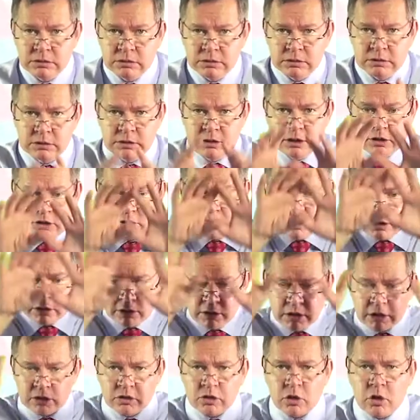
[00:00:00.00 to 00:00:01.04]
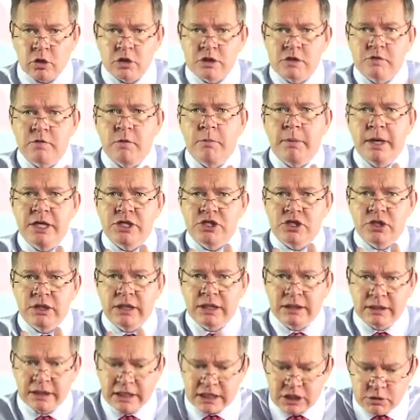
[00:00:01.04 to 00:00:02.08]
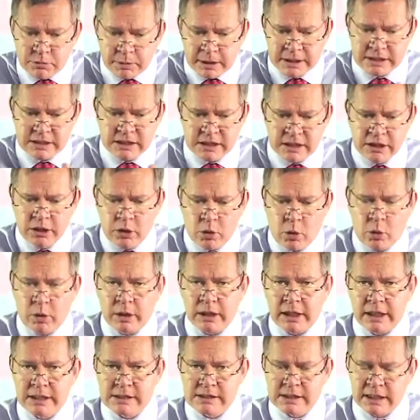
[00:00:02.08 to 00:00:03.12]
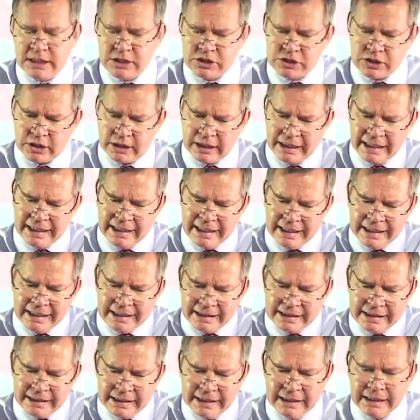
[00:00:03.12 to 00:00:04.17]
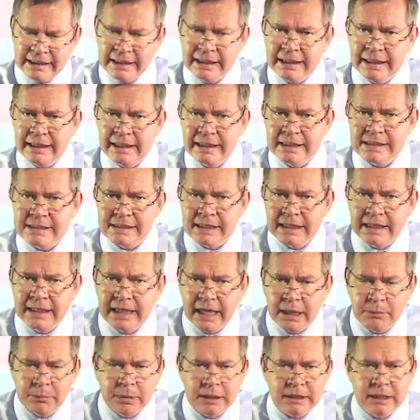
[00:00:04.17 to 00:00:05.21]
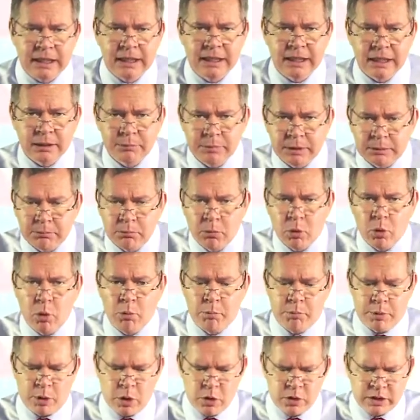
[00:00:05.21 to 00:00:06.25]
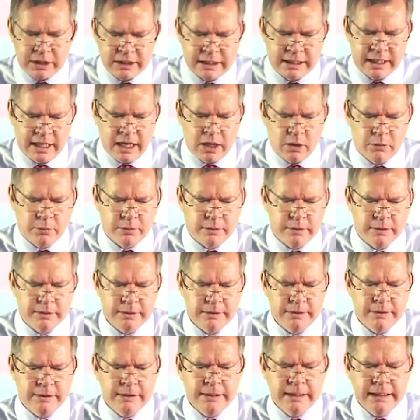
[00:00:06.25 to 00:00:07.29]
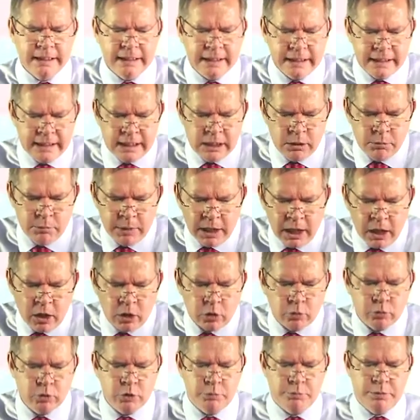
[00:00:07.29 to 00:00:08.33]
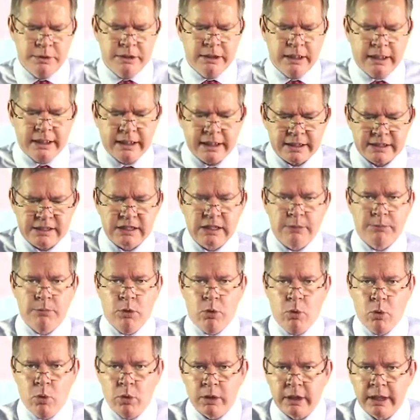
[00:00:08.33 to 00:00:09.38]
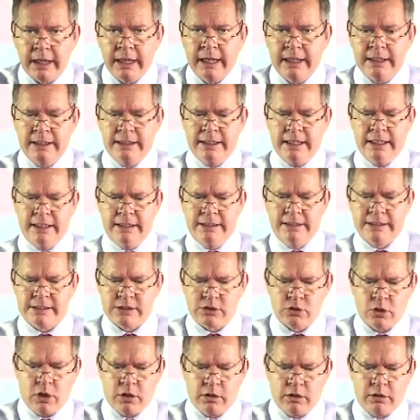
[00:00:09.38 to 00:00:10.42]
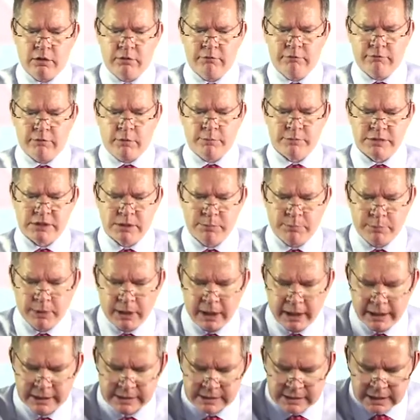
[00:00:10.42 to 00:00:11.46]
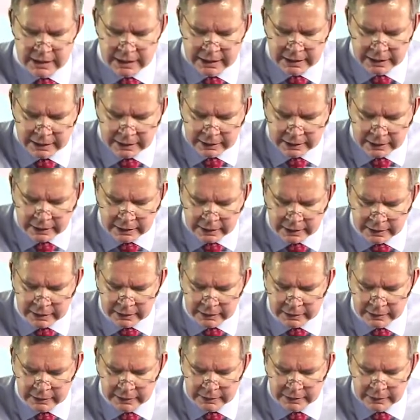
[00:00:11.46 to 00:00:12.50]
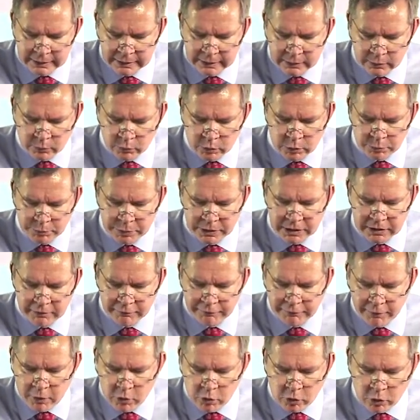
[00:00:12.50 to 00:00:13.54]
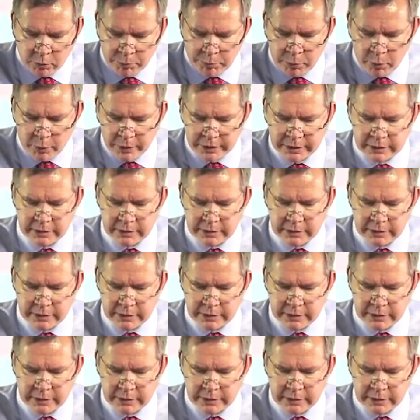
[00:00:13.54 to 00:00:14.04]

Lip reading: the transformation that takes place in the organization. Here it is again, but a little bit more broken down. Inbound would be the customer order and getting the stock from suppliers. Here would be the focal point,